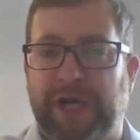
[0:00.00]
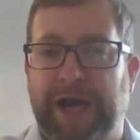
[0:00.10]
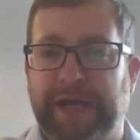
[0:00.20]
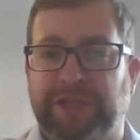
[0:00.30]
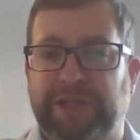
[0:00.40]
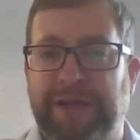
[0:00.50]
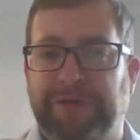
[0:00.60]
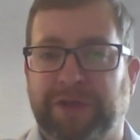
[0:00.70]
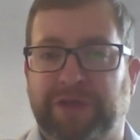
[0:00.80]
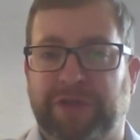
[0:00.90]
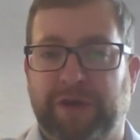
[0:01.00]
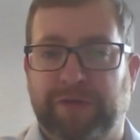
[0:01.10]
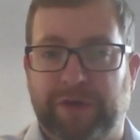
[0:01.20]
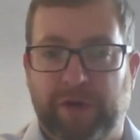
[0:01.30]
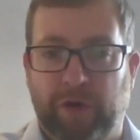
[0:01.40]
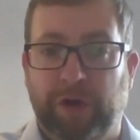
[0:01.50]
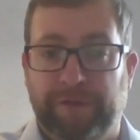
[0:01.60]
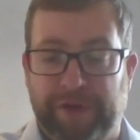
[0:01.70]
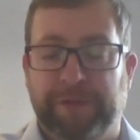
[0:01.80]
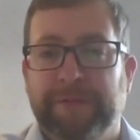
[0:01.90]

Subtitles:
higher standards, the all of you?